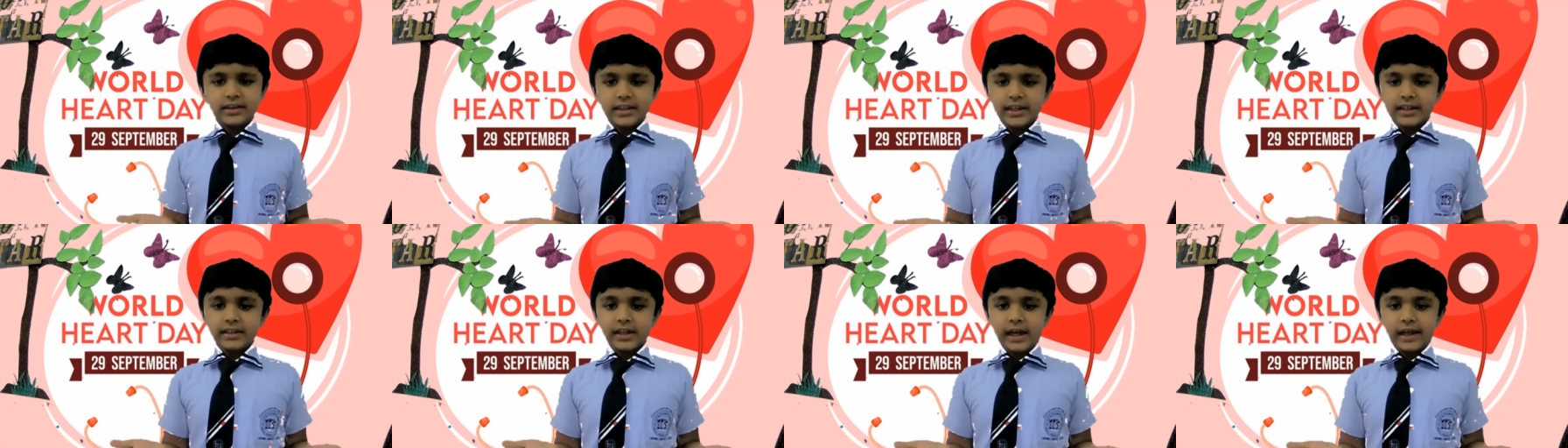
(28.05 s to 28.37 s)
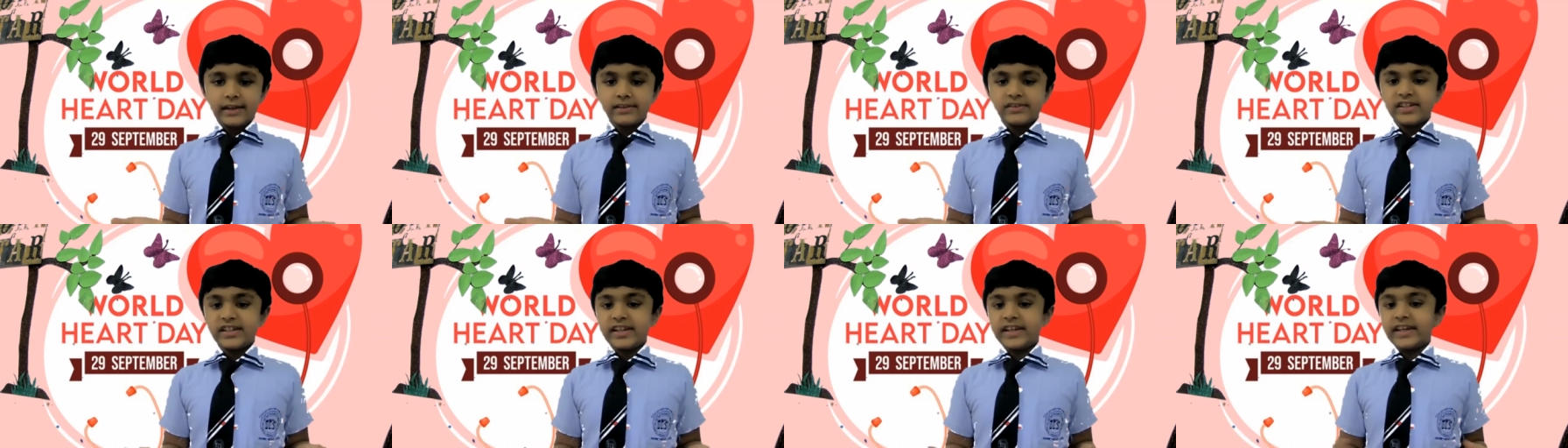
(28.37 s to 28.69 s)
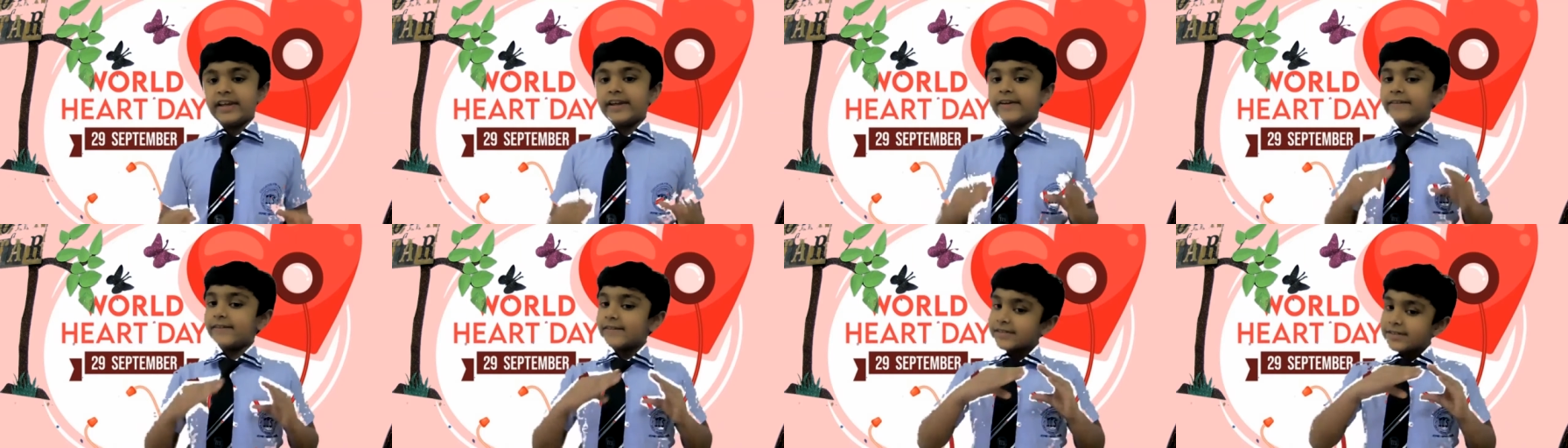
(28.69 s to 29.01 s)
Think
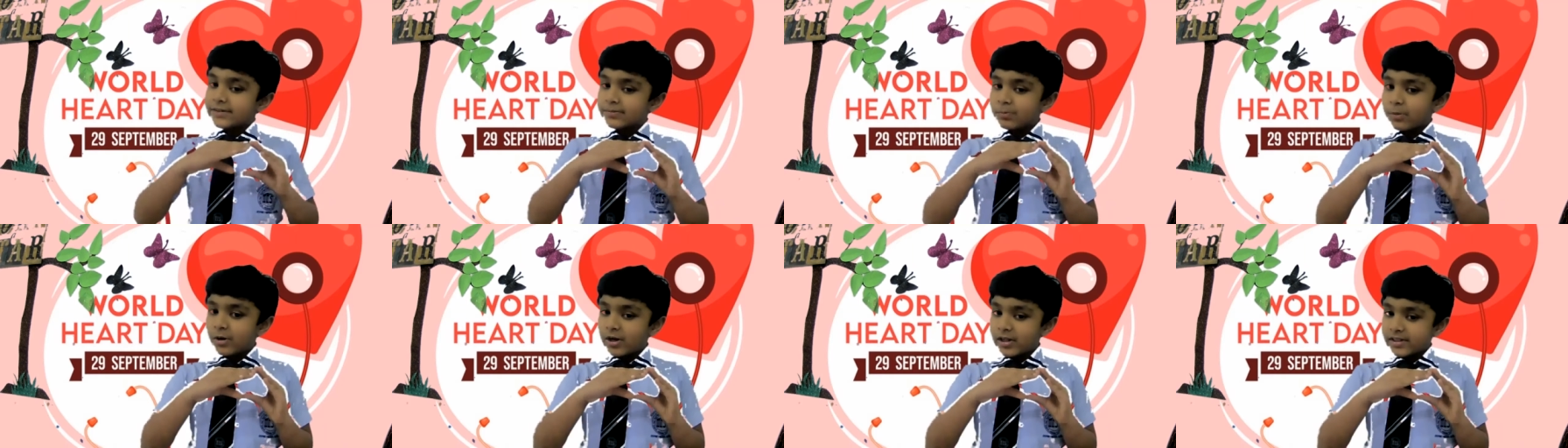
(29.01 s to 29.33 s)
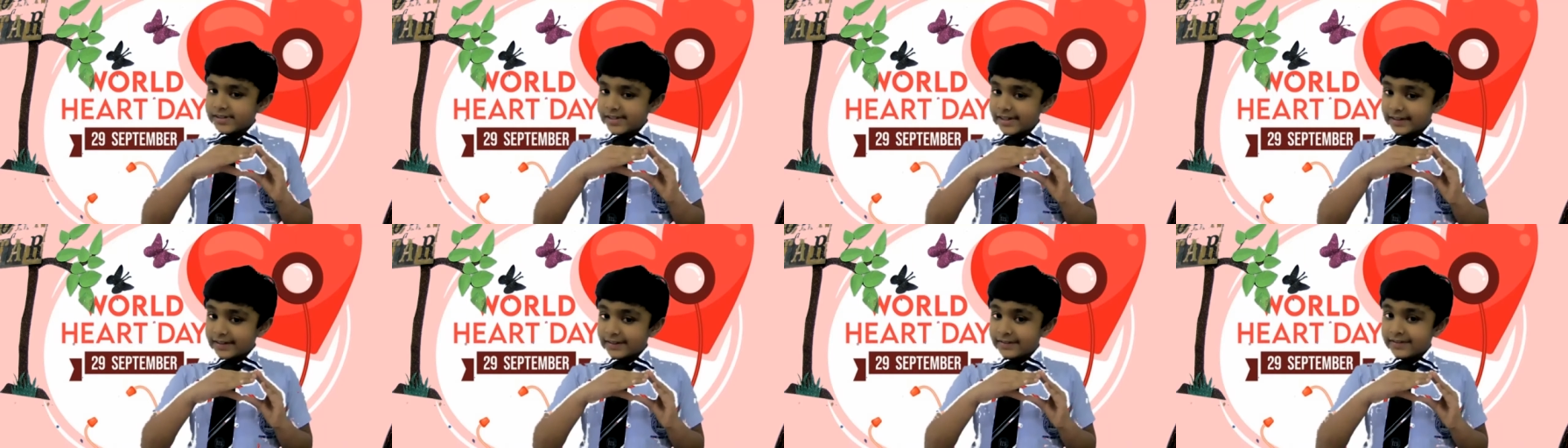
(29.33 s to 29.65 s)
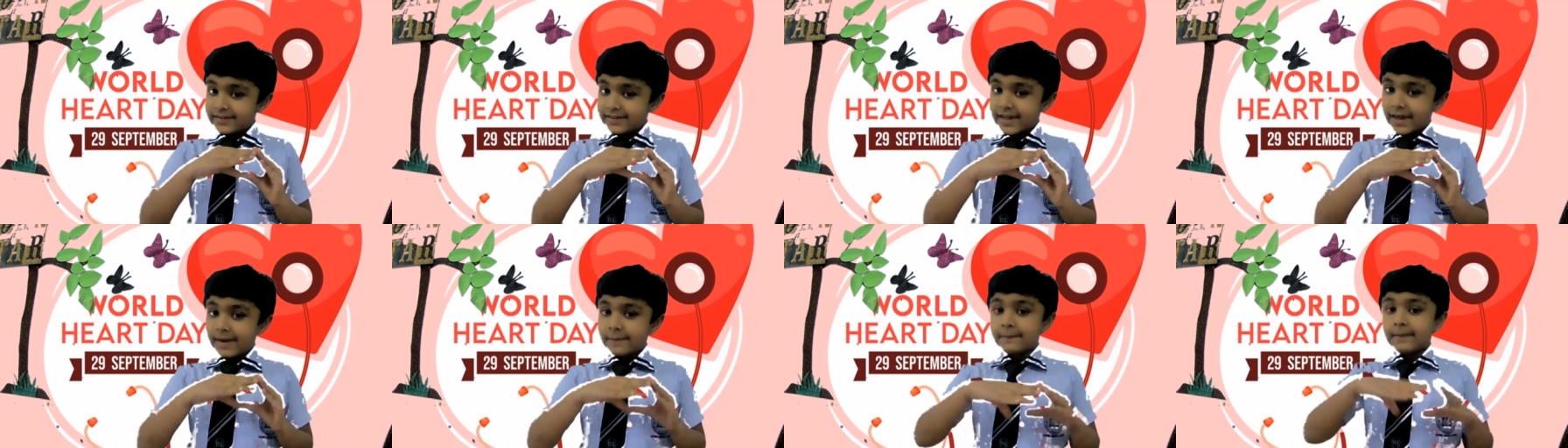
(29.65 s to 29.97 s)
magic. Even small
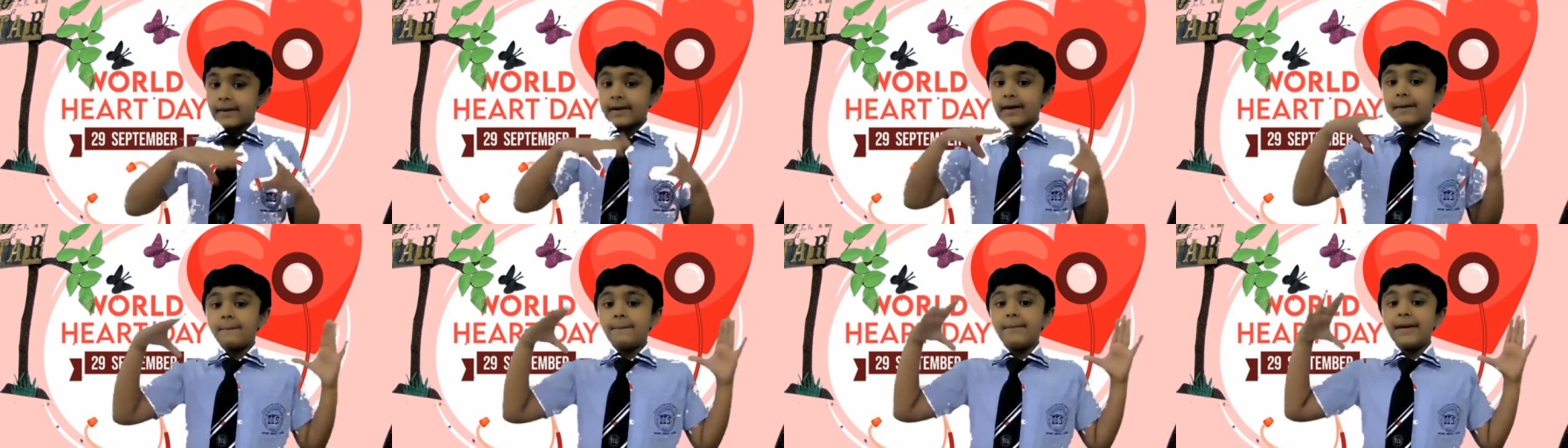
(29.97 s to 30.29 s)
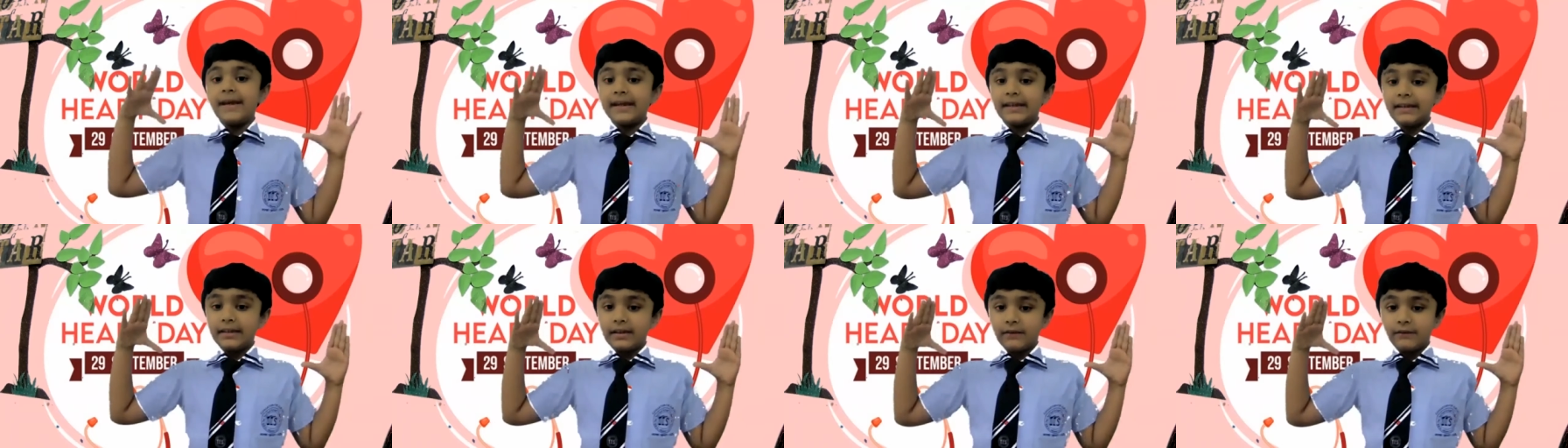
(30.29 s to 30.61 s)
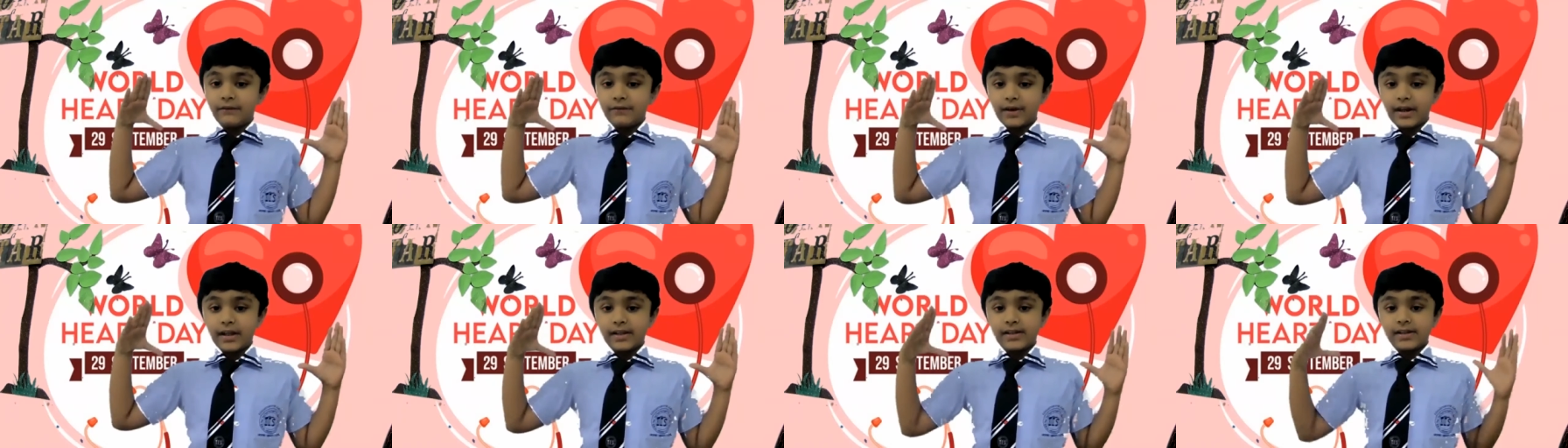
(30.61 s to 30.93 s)
changes can make a big
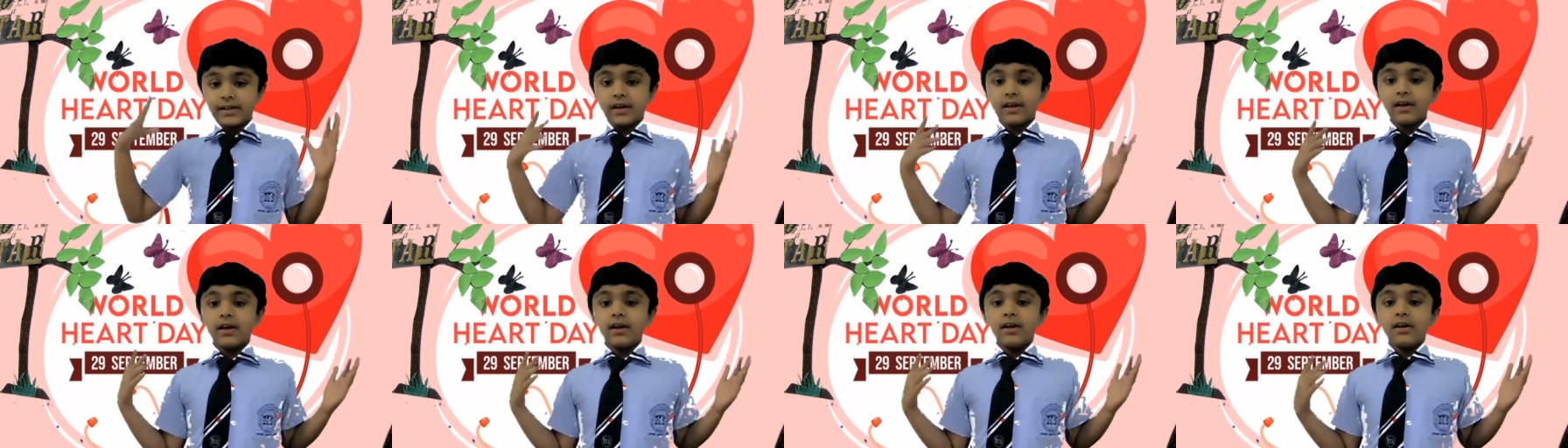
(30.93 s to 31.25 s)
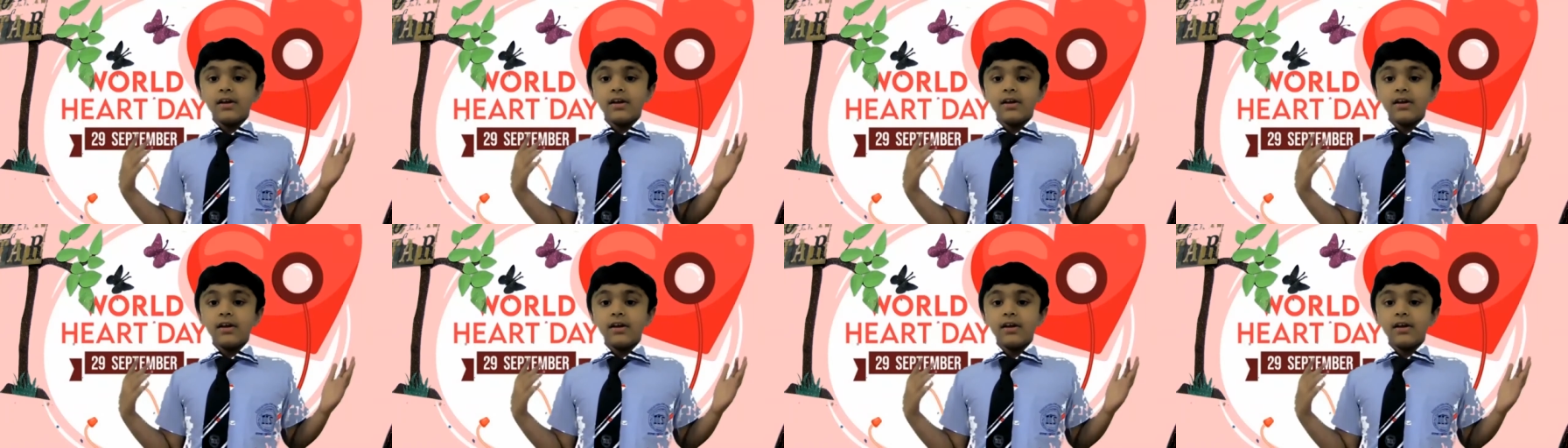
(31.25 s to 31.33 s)
difference.